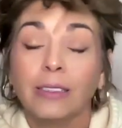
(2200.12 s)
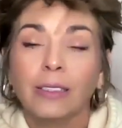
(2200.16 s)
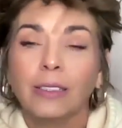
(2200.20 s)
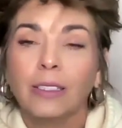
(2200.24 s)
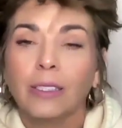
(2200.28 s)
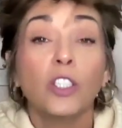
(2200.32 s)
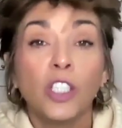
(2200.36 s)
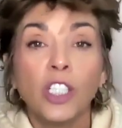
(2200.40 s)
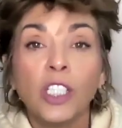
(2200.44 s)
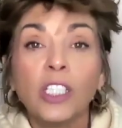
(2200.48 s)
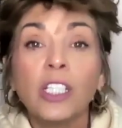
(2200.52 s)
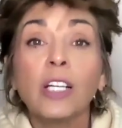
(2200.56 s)

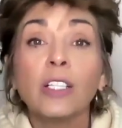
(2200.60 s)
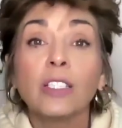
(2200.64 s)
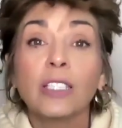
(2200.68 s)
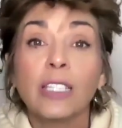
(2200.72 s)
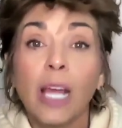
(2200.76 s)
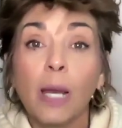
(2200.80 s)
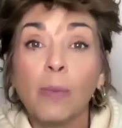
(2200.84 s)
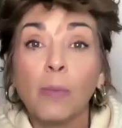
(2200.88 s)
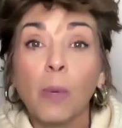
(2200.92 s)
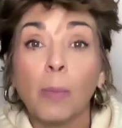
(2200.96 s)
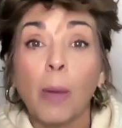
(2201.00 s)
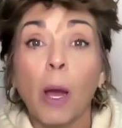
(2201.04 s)
she tells
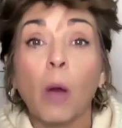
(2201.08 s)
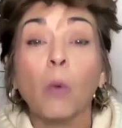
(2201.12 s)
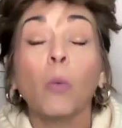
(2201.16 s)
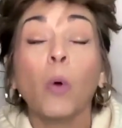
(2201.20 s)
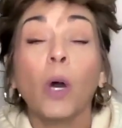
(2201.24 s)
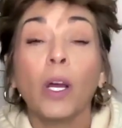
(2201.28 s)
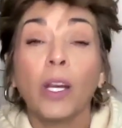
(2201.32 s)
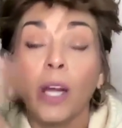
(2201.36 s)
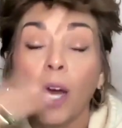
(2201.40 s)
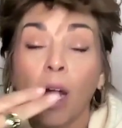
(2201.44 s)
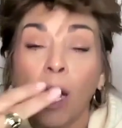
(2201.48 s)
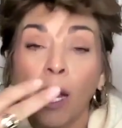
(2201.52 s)
them about
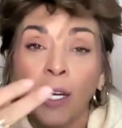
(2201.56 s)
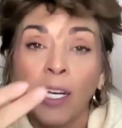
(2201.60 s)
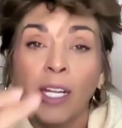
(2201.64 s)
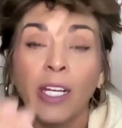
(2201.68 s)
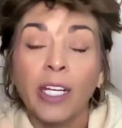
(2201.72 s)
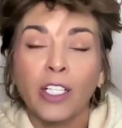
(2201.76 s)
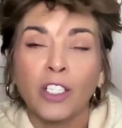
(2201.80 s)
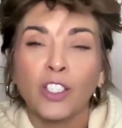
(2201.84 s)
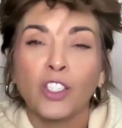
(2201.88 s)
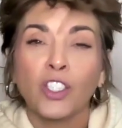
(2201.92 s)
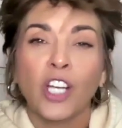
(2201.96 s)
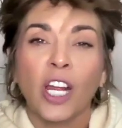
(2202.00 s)
what
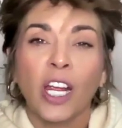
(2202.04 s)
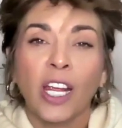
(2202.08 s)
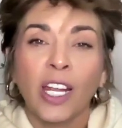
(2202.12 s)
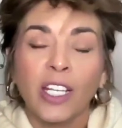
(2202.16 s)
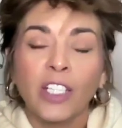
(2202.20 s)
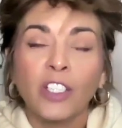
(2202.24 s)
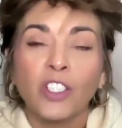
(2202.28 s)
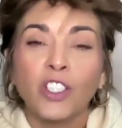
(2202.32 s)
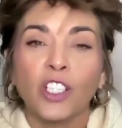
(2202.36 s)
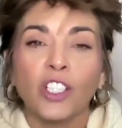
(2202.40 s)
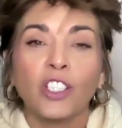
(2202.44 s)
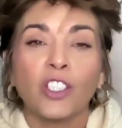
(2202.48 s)
unhinged
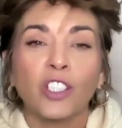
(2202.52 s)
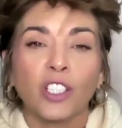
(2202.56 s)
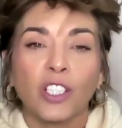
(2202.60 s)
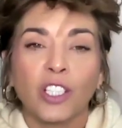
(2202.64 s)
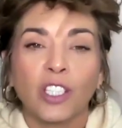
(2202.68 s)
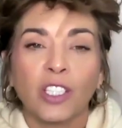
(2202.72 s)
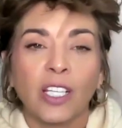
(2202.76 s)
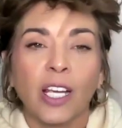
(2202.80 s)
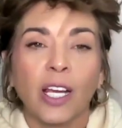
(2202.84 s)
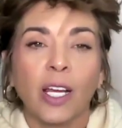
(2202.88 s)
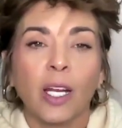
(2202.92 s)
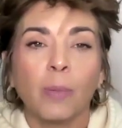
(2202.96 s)
Angie
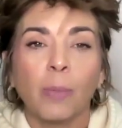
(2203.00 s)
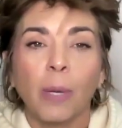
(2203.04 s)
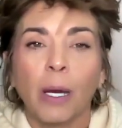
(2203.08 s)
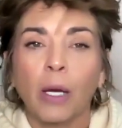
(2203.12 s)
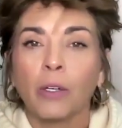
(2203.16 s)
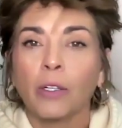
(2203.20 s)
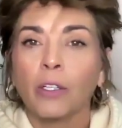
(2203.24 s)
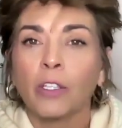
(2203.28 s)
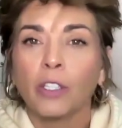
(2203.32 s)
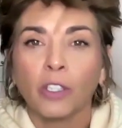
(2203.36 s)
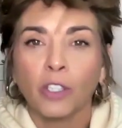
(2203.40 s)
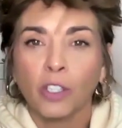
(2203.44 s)
just said
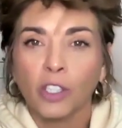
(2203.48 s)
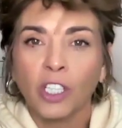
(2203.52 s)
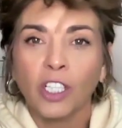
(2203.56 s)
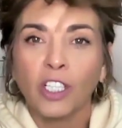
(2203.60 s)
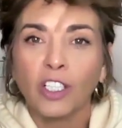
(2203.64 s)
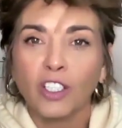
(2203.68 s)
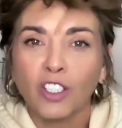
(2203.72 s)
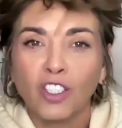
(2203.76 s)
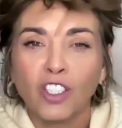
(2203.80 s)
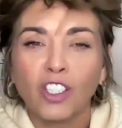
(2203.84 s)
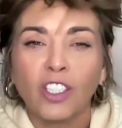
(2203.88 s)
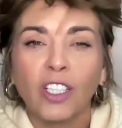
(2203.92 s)
about her looking
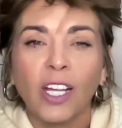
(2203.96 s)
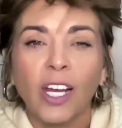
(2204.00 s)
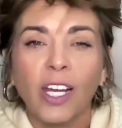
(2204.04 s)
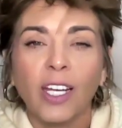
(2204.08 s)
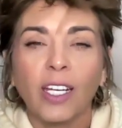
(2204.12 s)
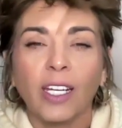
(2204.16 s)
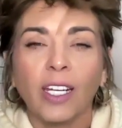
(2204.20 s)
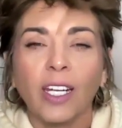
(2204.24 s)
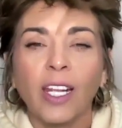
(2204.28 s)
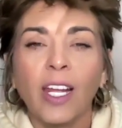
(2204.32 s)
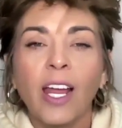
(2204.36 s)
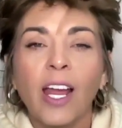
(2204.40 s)

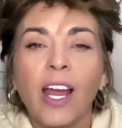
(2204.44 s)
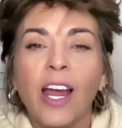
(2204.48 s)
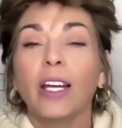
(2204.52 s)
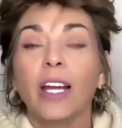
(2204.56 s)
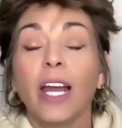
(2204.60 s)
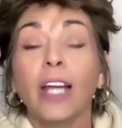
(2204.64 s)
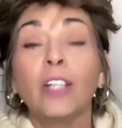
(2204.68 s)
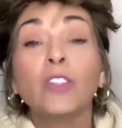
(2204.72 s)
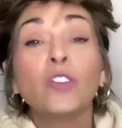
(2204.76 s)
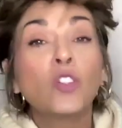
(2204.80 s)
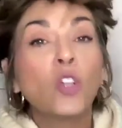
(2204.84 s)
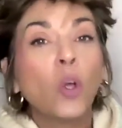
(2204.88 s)
slutty.
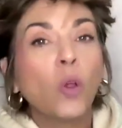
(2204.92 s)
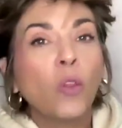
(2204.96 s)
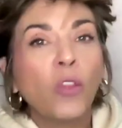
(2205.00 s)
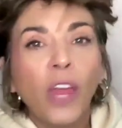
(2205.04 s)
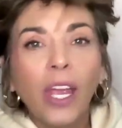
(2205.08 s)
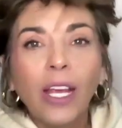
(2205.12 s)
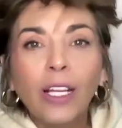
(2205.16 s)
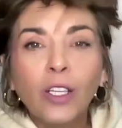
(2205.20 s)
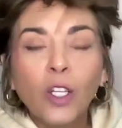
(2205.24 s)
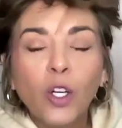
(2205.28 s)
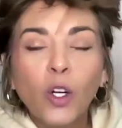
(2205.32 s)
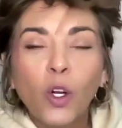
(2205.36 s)
And so
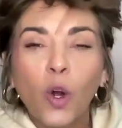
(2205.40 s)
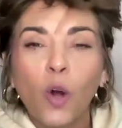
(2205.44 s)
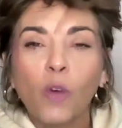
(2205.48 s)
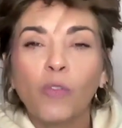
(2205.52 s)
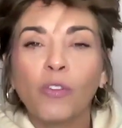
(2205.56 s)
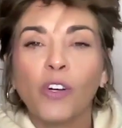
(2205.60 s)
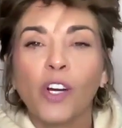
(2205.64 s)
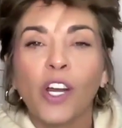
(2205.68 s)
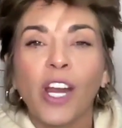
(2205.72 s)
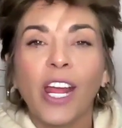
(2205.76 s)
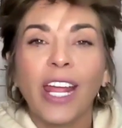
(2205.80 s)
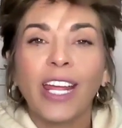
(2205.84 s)
they look
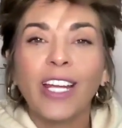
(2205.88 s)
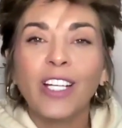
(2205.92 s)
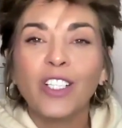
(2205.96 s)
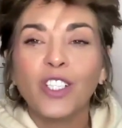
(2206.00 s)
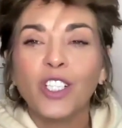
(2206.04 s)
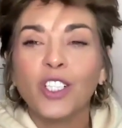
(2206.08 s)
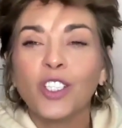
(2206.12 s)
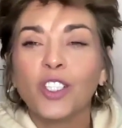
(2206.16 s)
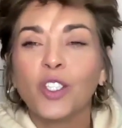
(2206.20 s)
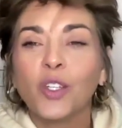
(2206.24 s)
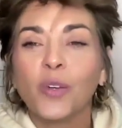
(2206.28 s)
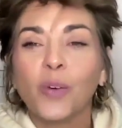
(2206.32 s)
over in
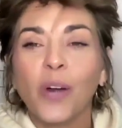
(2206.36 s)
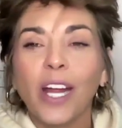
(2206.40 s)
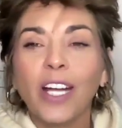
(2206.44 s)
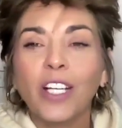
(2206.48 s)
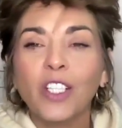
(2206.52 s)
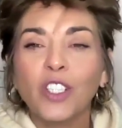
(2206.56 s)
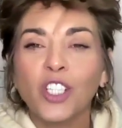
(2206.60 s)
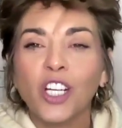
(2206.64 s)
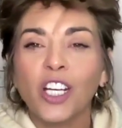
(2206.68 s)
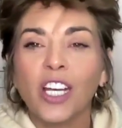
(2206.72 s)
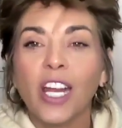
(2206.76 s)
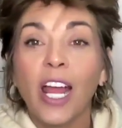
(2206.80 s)
Angie's
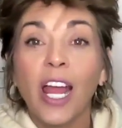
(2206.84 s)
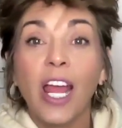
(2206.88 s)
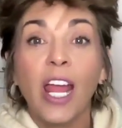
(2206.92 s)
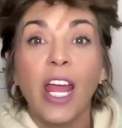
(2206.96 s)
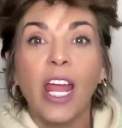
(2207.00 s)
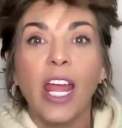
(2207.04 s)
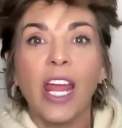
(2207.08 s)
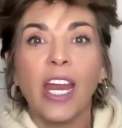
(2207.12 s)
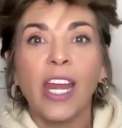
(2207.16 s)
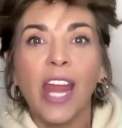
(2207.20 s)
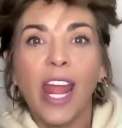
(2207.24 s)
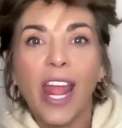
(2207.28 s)
direction,
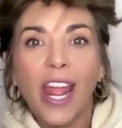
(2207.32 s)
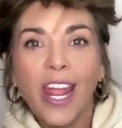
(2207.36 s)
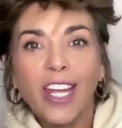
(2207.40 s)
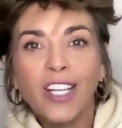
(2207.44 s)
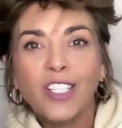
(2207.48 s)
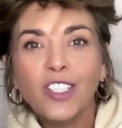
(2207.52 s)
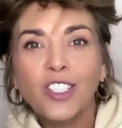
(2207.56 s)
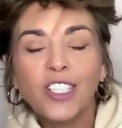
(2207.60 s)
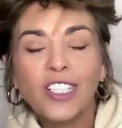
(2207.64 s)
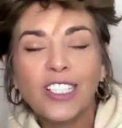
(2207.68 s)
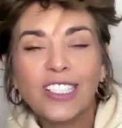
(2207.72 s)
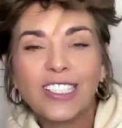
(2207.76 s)
and
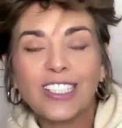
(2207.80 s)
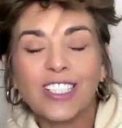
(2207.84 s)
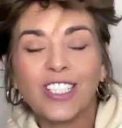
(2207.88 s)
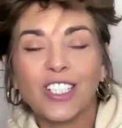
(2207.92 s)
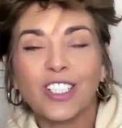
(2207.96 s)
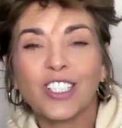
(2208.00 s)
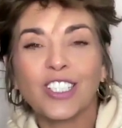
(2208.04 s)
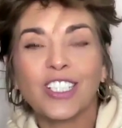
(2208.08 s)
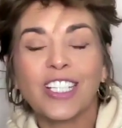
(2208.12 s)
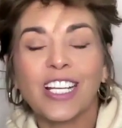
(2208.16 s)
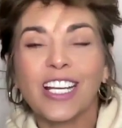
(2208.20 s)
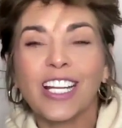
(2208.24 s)
Angie is
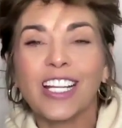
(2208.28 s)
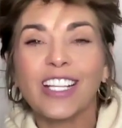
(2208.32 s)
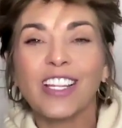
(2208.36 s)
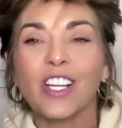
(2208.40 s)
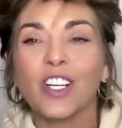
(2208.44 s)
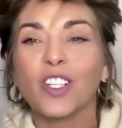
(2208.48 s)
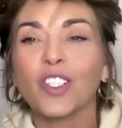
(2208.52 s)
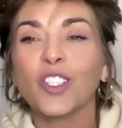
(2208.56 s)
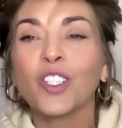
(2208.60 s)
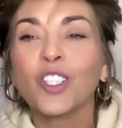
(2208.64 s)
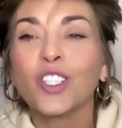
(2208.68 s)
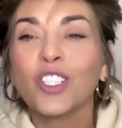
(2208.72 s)
just sitting
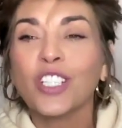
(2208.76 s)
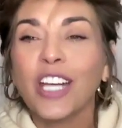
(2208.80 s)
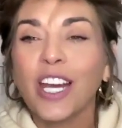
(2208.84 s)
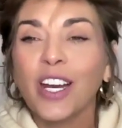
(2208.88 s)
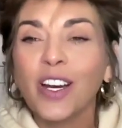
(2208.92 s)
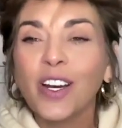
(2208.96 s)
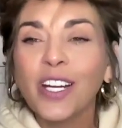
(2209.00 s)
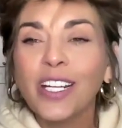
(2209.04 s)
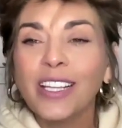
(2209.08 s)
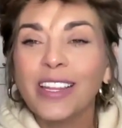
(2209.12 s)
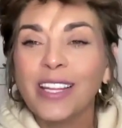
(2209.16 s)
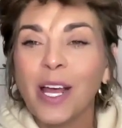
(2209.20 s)
there
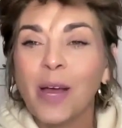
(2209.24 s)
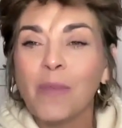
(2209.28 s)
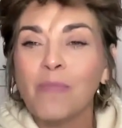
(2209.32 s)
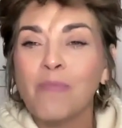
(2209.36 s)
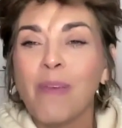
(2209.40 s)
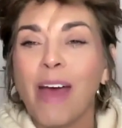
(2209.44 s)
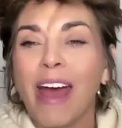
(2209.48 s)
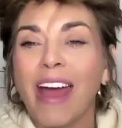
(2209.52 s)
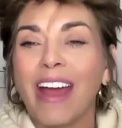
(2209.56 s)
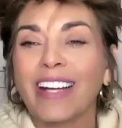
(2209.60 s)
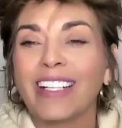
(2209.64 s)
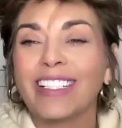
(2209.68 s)
staring them
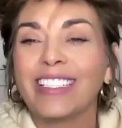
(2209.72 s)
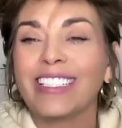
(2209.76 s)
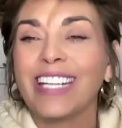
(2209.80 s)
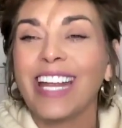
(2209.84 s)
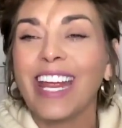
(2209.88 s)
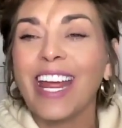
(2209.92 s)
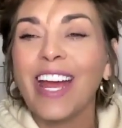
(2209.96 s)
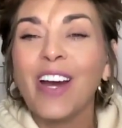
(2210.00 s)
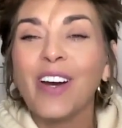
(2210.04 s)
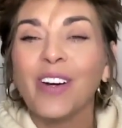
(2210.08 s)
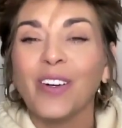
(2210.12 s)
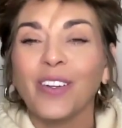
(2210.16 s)
back
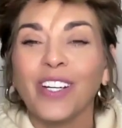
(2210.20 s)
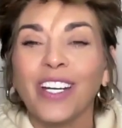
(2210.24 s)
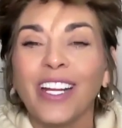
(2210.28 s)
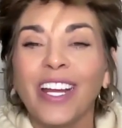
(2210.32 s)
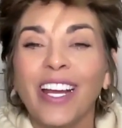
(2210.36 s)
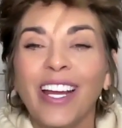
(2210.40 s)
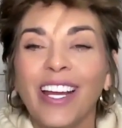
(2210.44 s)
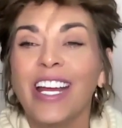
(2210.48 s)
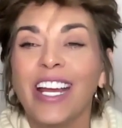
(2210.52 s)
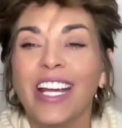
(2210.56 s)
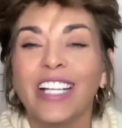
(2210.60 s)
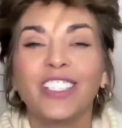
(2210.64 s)
down.
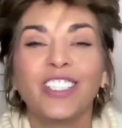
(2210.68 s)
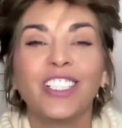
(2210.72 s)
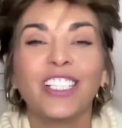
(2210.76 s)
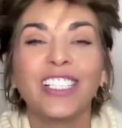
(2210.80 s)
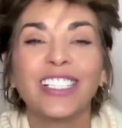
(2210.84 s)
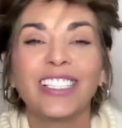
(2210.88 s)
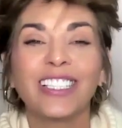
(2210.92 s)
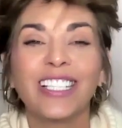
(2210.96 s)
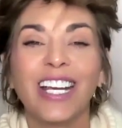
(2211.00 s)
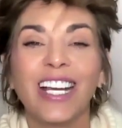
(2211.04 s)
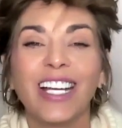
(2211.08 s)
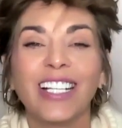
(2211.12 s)
And she
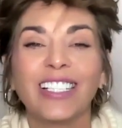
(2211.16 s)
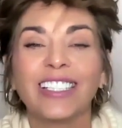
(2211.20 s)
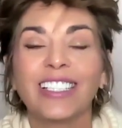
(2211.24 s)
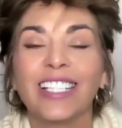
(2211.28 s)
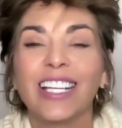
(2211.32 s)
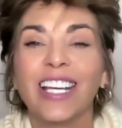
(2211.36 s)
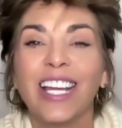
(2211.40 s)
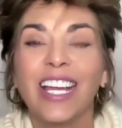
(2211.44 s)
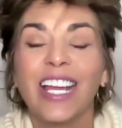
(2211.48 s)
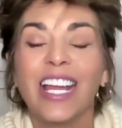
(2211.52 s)
says,